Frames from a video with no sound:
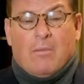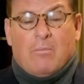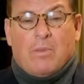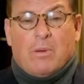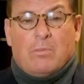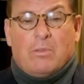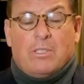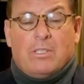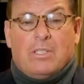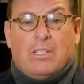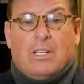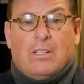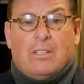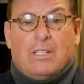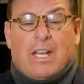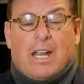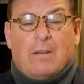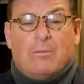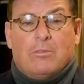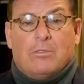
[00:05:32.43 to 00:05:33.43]
Remember,
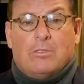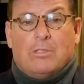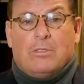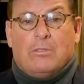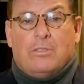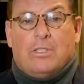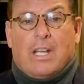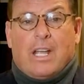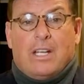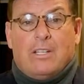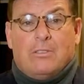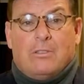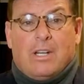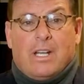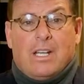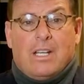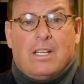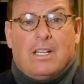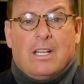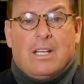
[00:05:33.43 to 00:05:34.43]
Gabriel told Daniel,
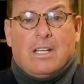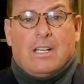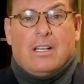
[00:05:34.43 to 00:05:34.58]
hey,